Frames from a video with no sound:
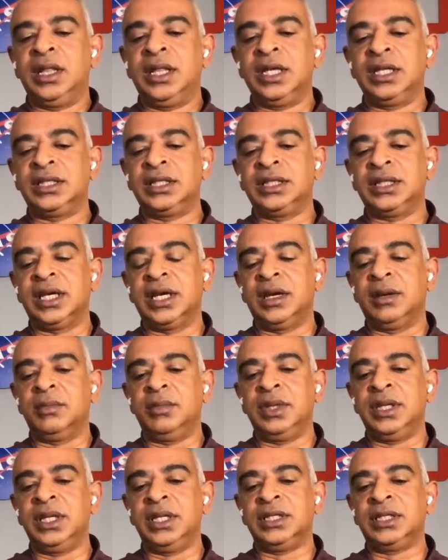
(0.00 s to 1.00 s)
This
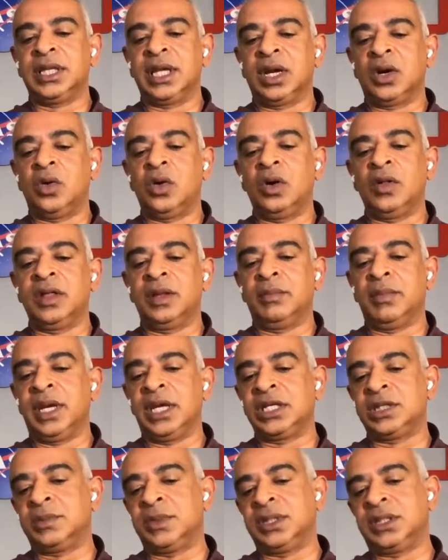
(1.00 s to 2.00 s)
means that all of the
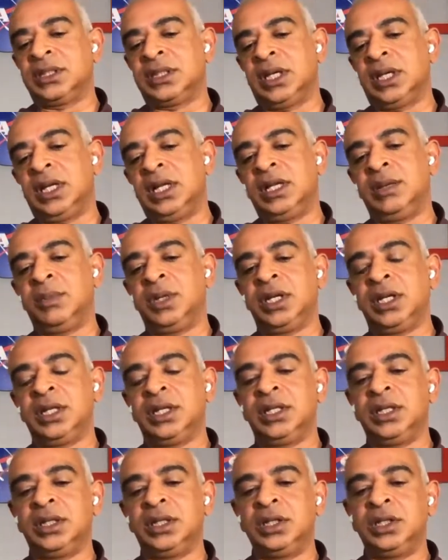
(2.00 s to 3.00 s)
measurements are
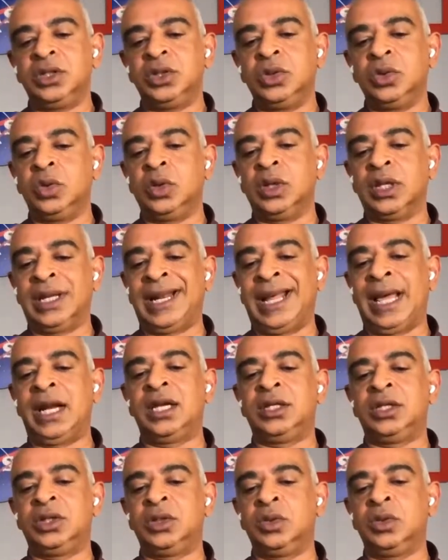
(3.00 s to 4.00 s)
limited to the
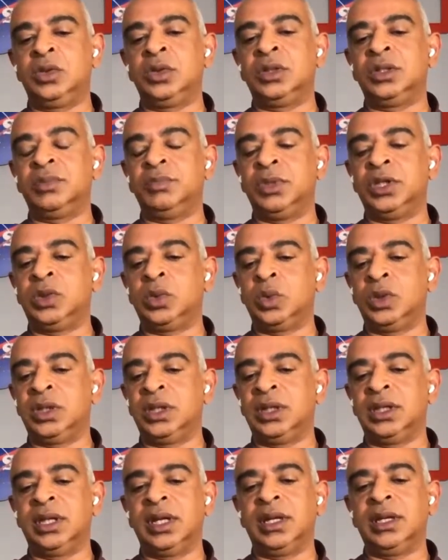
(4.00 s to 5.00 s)
latitudes
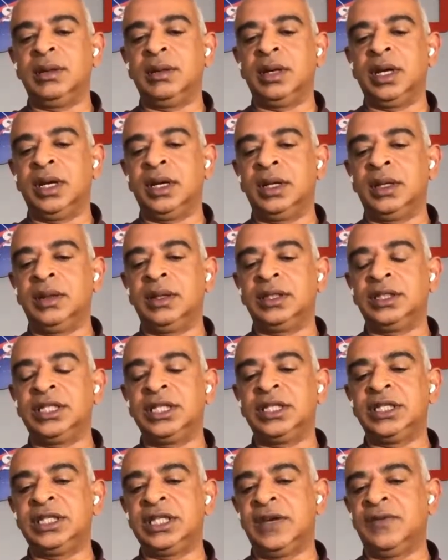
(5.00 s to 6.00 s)
between
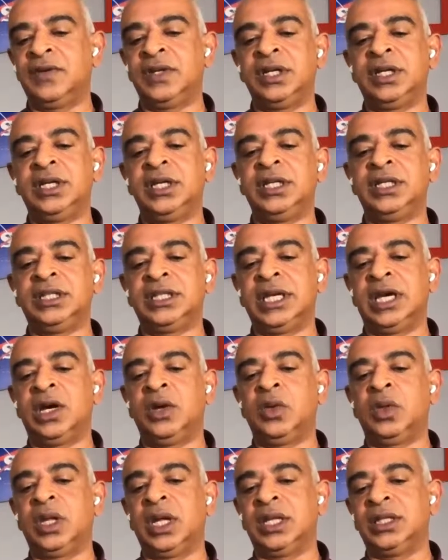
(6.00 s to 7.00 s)
67 degrees
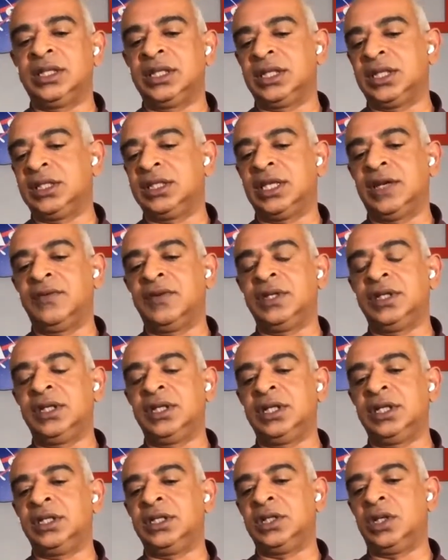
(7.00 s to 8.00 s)
south and 67
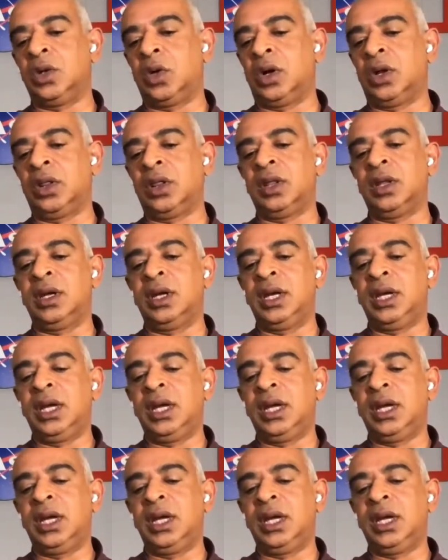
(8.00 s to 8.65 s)
degrees north.